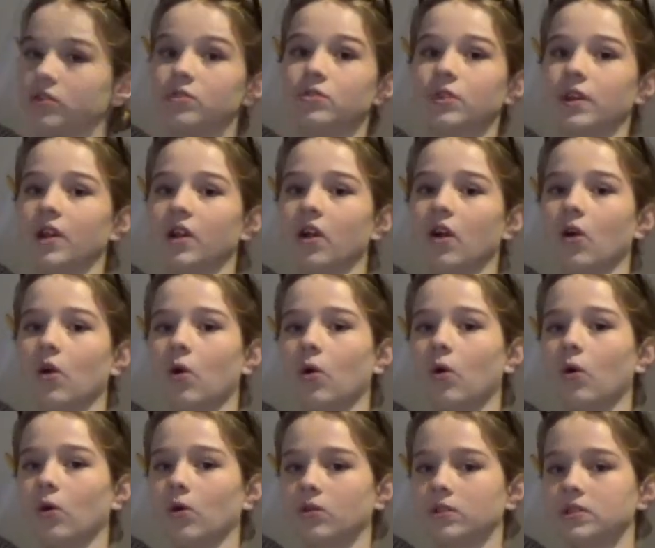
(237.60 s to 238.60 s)
drill a
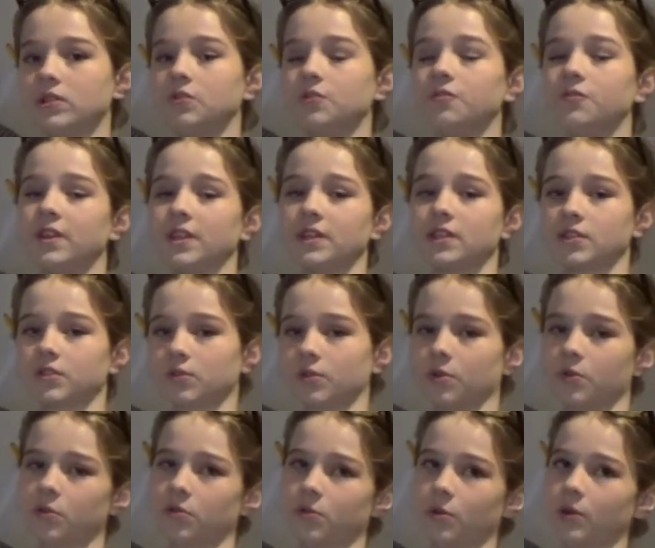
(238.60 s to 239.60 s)
hole to fit the screw
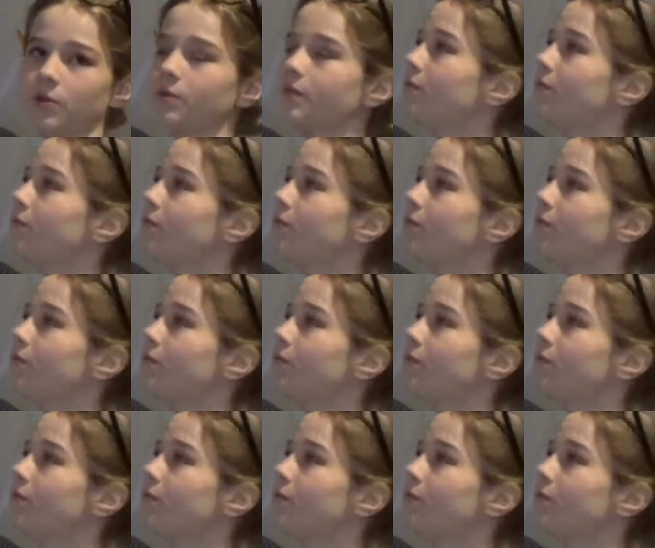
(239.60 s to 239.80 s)
through.